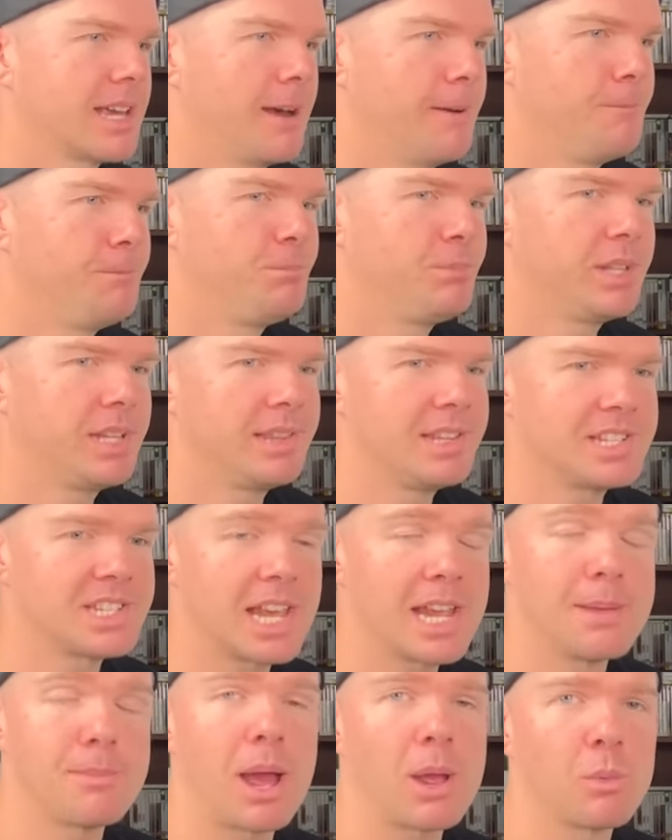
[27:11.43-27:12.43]

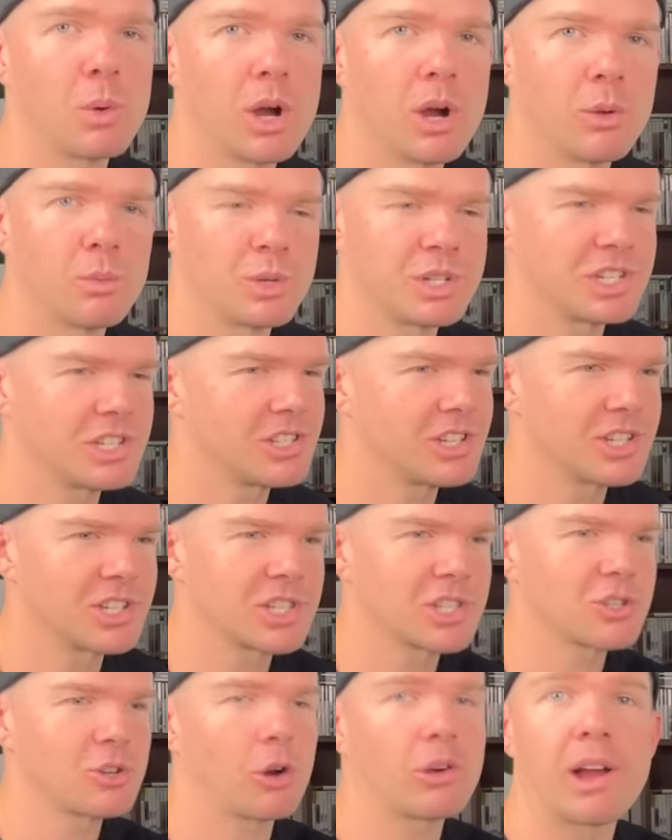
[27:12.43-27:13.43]
eBay world, which is
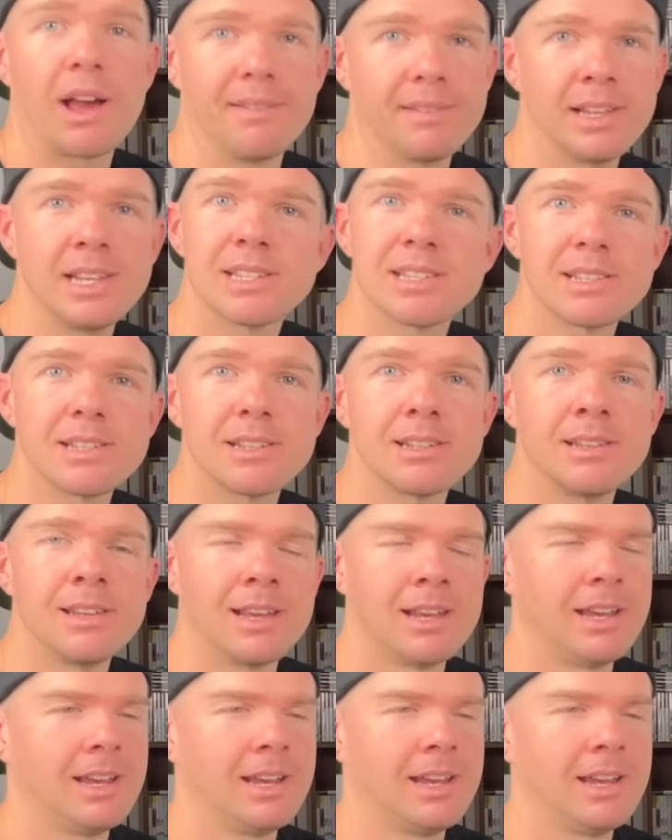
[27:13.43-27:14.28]
just stock unlisted